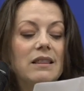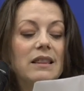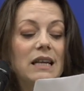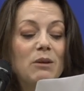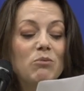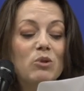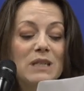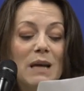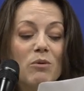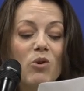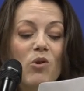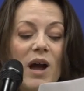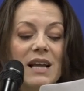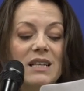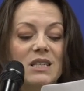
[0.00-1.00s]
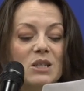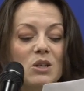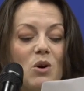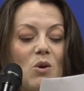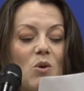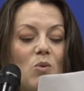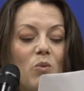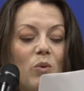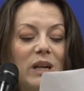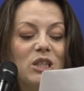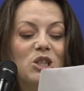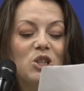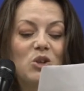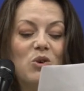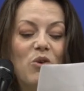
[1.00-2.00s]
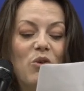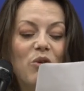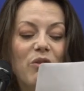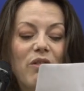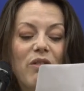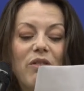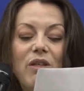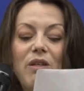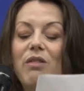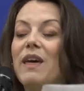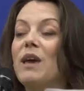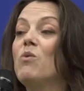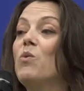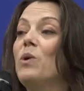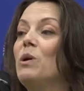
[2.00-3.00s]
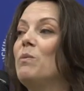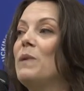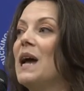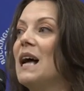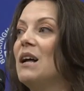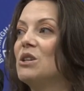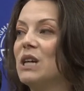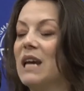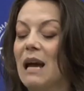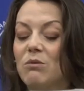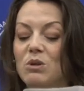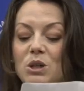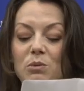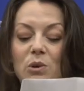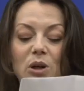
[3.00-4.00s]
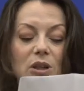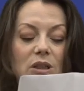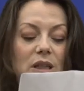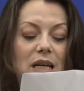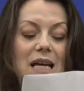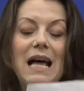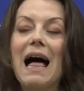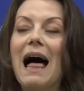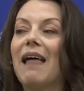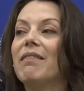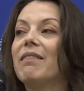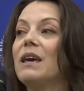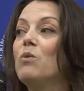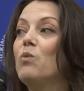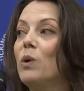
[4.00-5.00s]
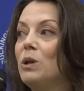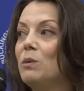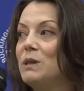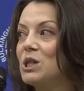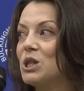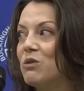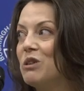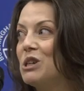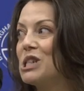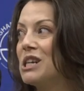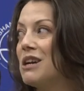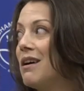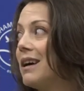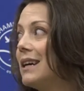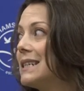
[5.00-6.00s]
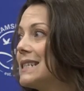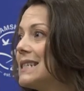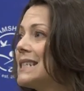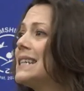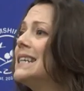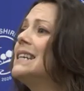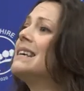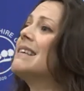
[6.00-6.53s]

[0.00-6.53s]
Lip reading: The Liberal Democrats will ensure that they will be held accountable and they will be scrutinised.